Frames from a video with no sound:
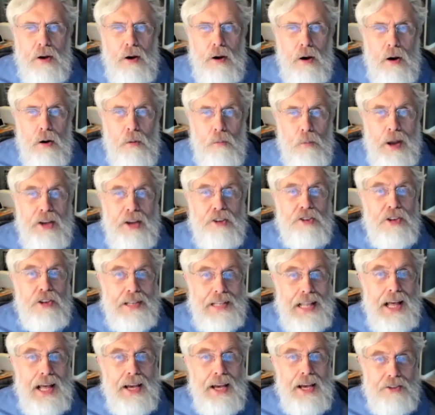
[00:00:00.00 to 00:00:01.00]
are
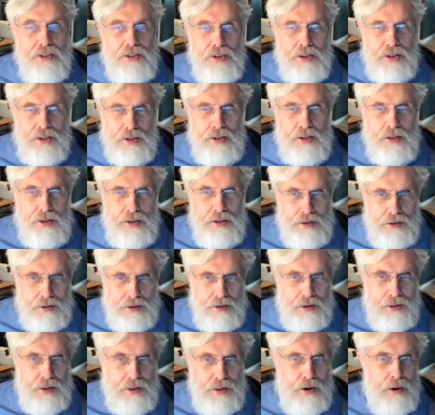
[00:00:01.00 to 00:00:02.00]
rationalizing
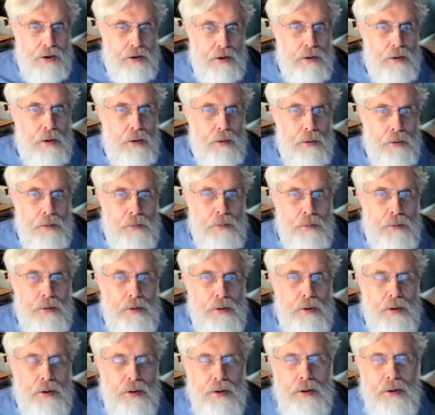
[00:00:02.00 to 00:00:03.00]
their own
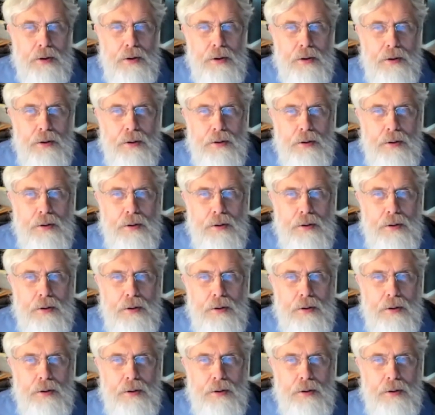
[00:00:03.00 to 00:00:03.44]
uh,